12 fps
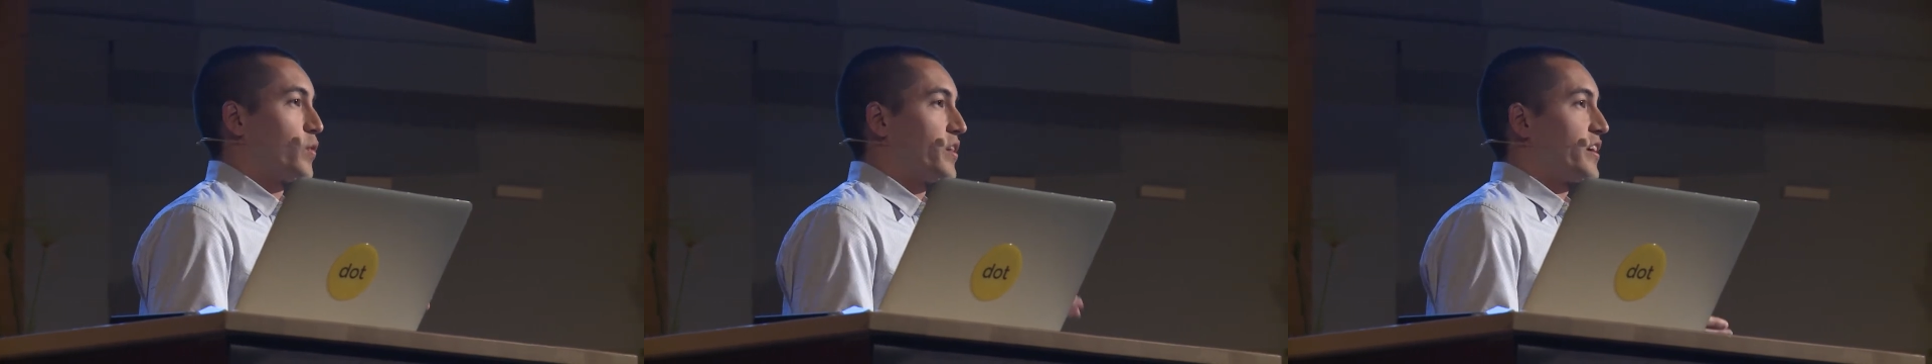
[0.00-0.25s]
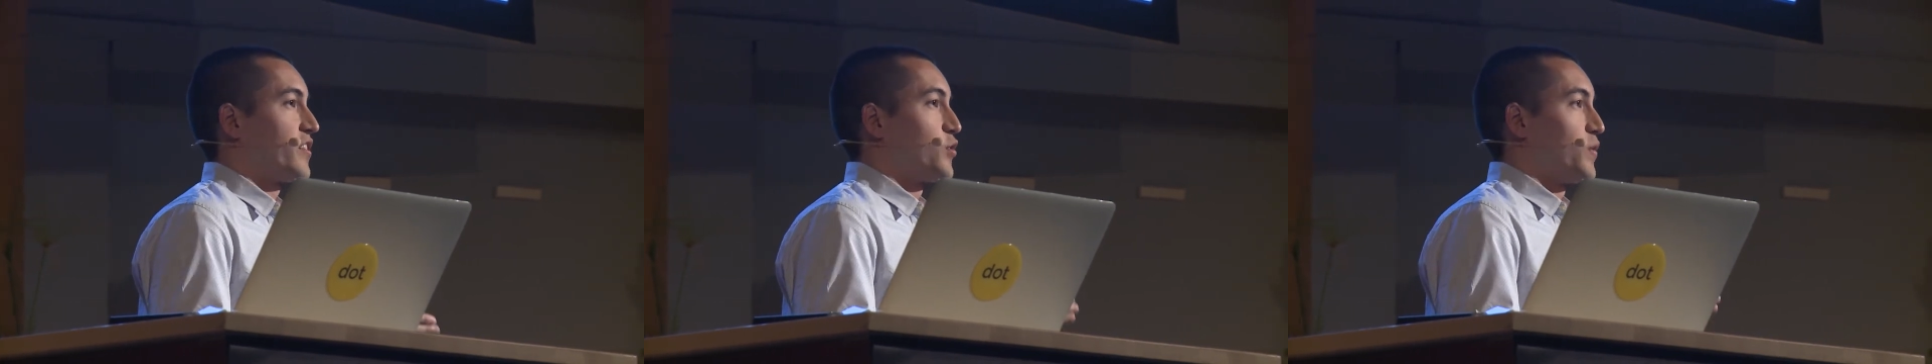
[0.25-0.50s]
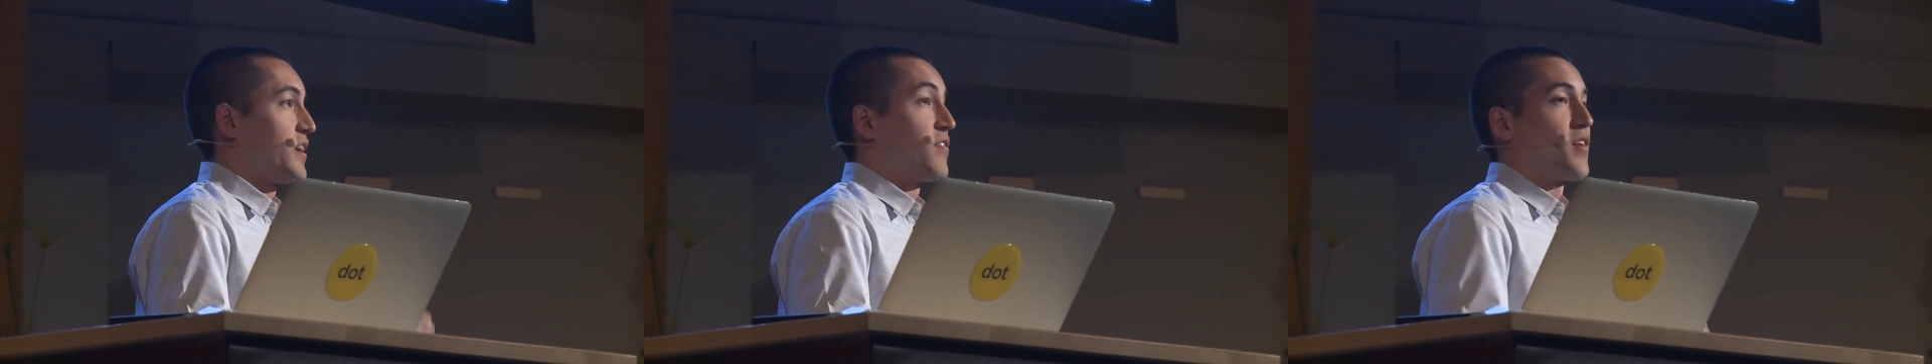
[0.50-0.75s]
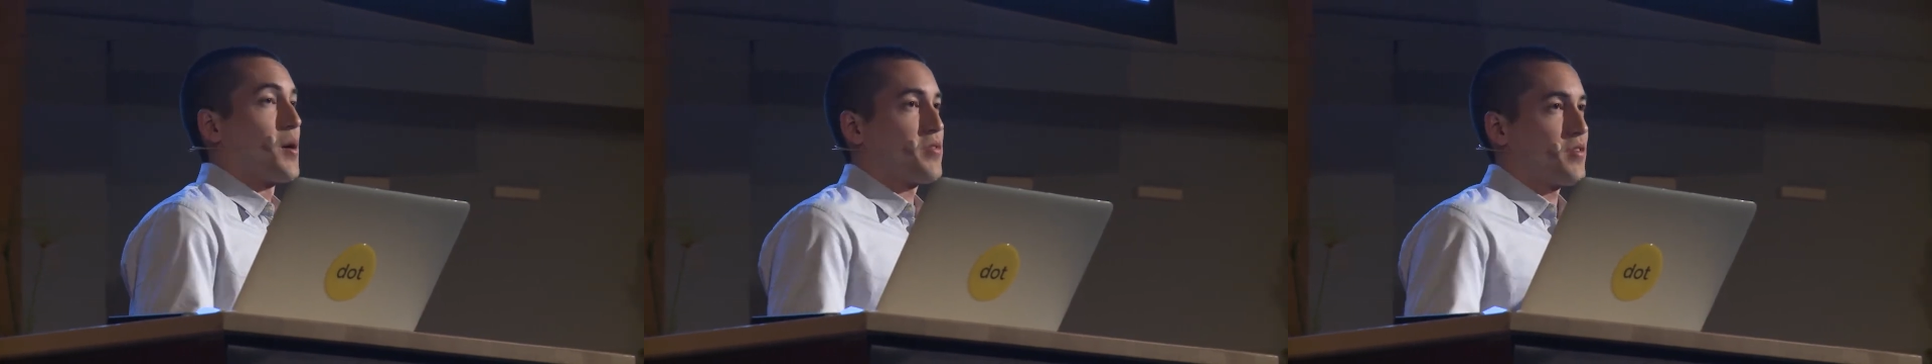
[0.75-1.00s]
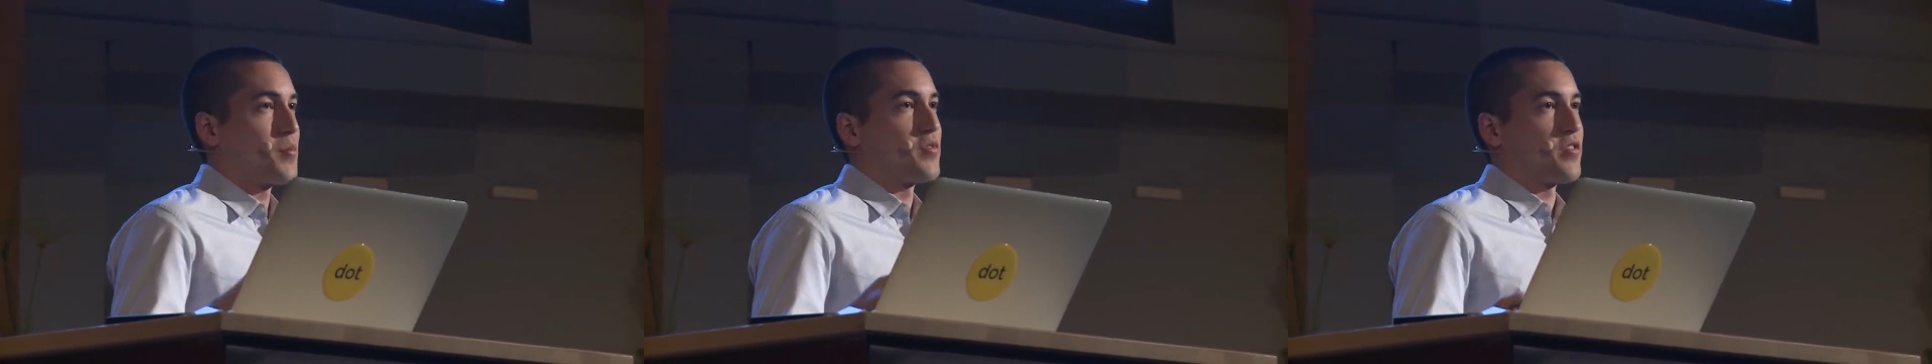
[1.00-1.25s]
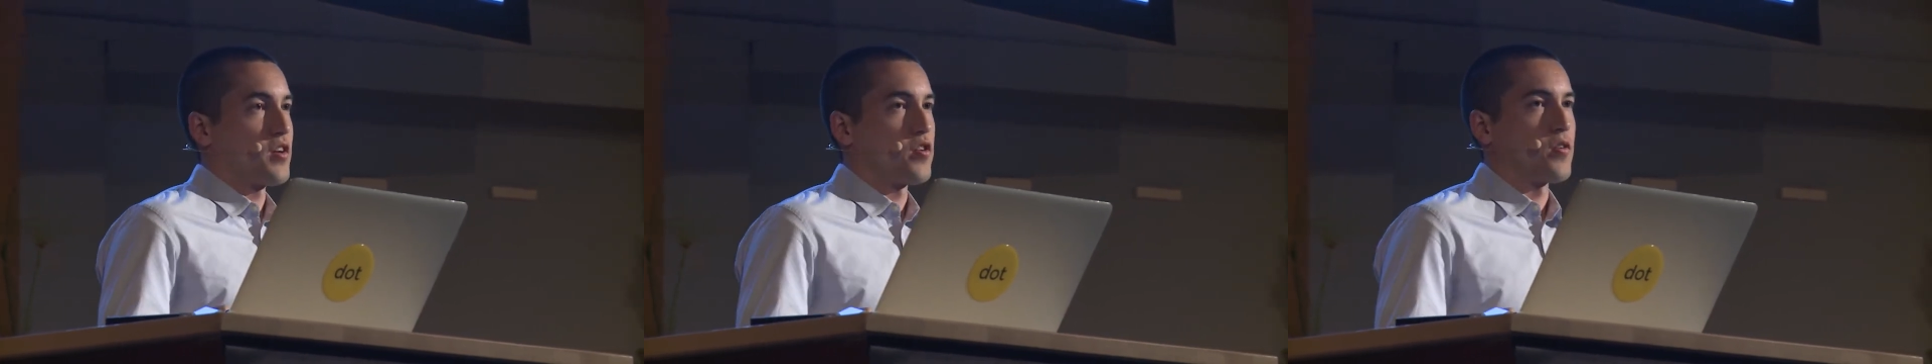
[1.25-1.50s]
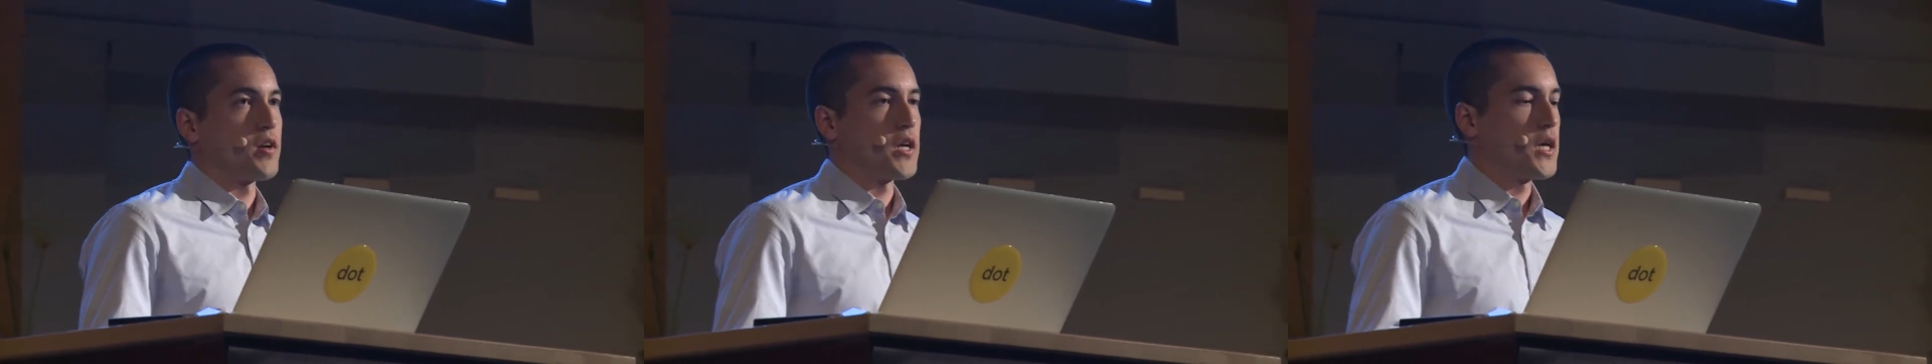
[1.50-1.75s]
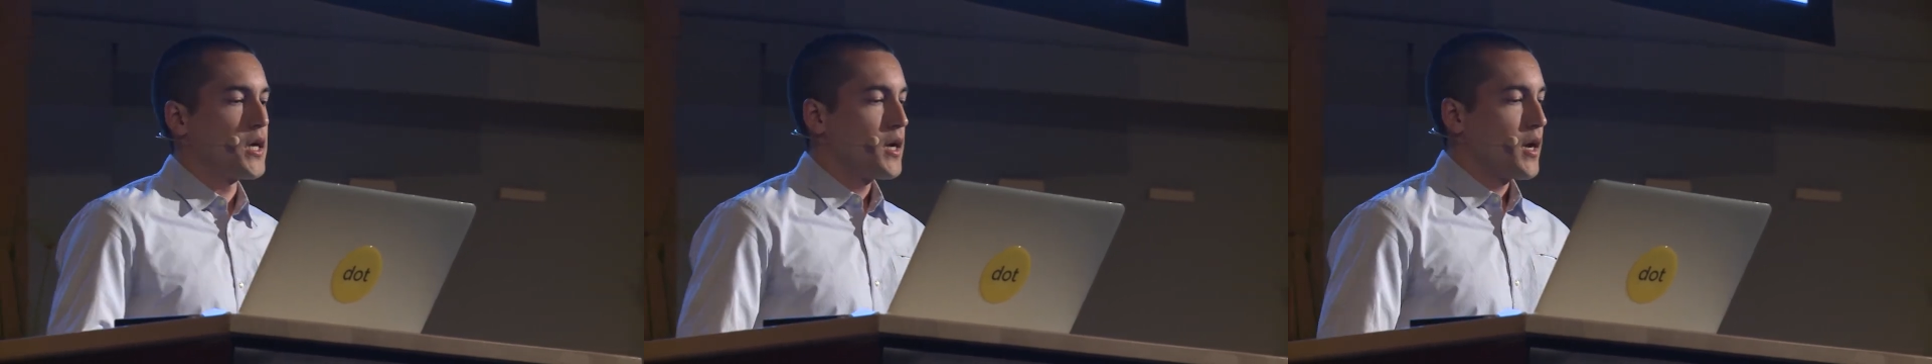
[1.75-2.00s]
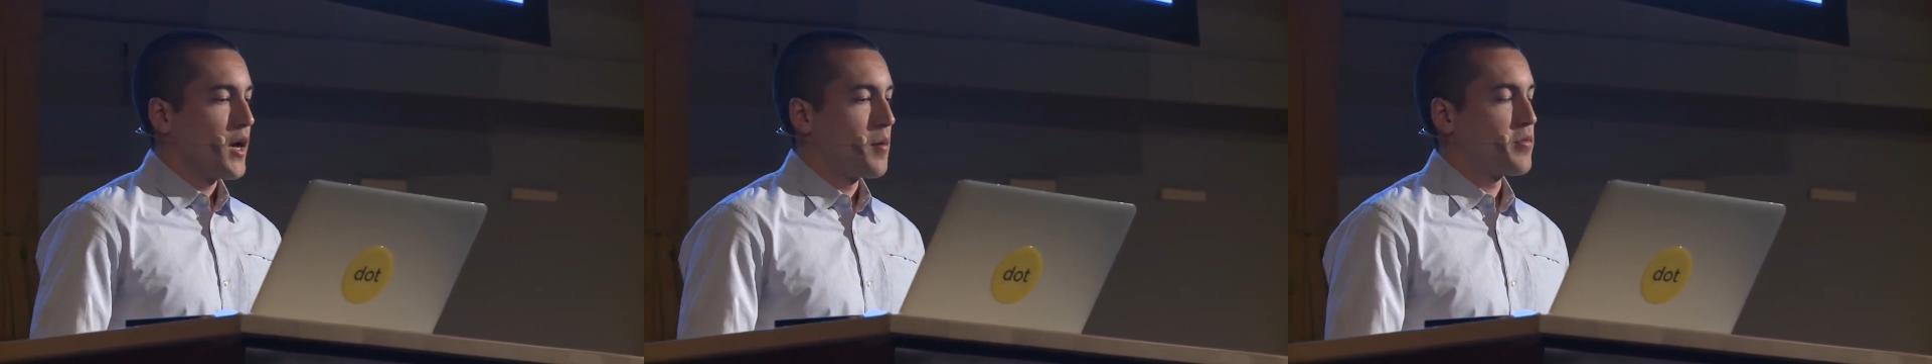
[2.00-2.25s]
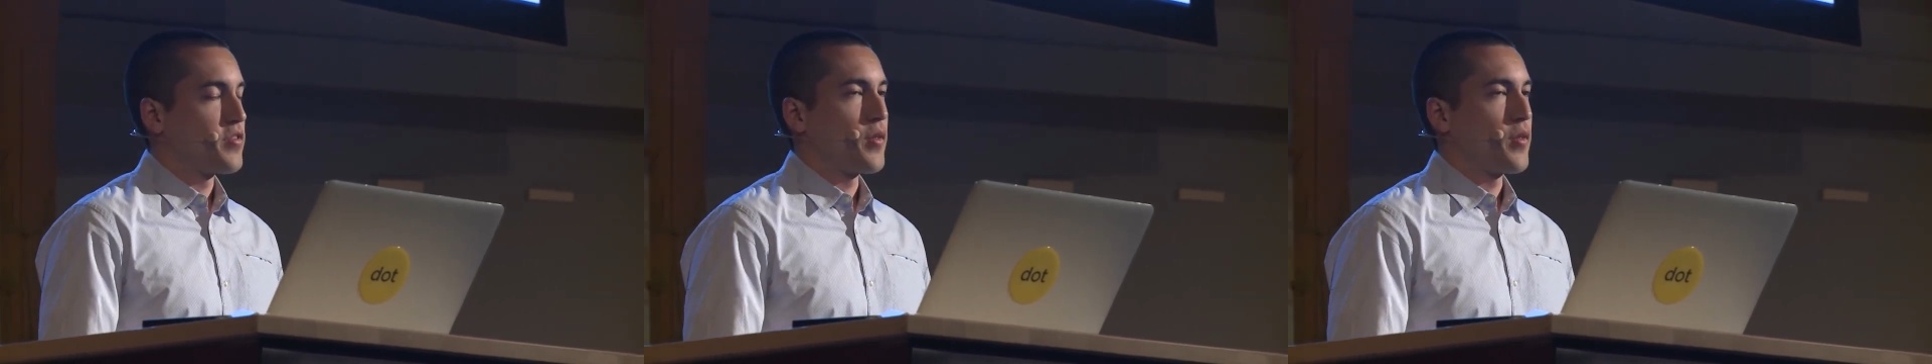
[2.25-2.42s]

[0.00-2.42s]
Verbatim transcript: willing to give up some security. Um, so